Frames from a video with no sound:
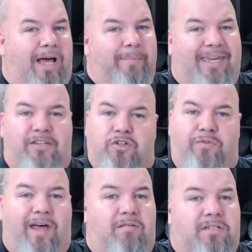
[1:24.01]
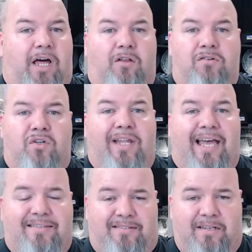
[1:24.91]
I mean $2,000 or
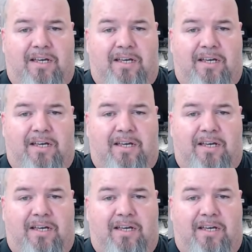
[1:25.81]
less,